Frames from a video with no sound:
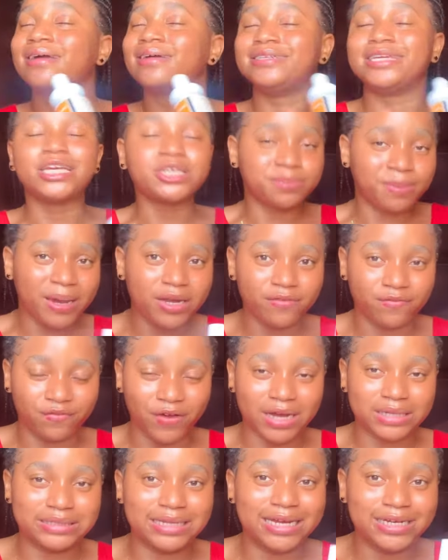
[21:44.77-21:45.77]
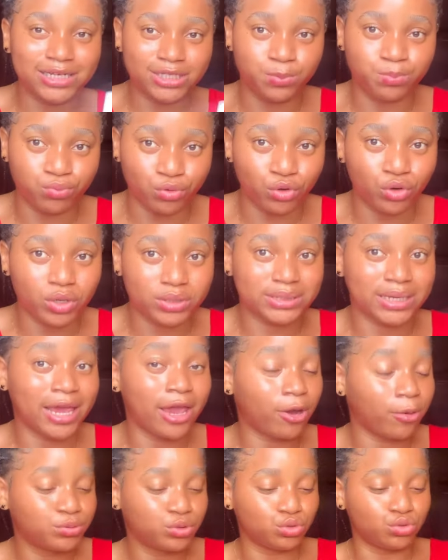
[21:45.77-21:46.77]
despite the fact that this product
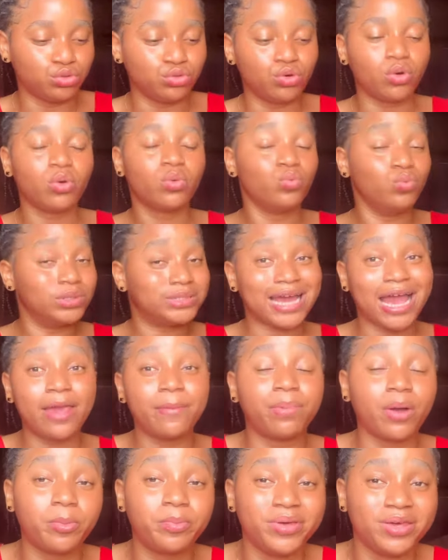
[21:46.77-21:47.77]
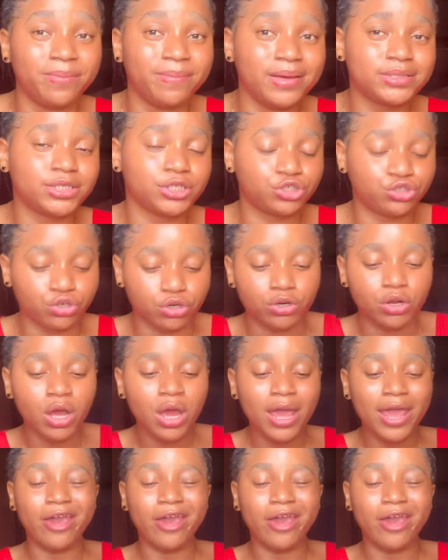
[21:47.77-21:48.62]
helps, you know, with hyperpigmentation,